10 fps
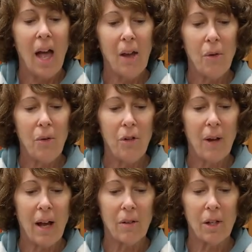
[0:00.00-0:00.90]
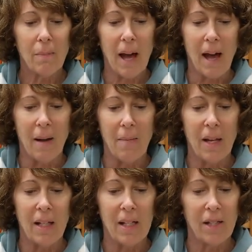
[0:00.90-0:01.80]
I hold her out to Bob
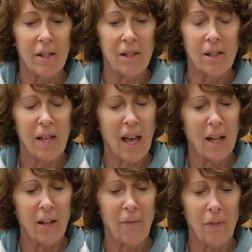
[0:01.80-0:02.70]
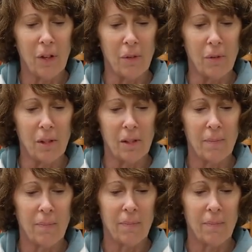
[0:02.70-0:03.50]
and he tilts his head confused.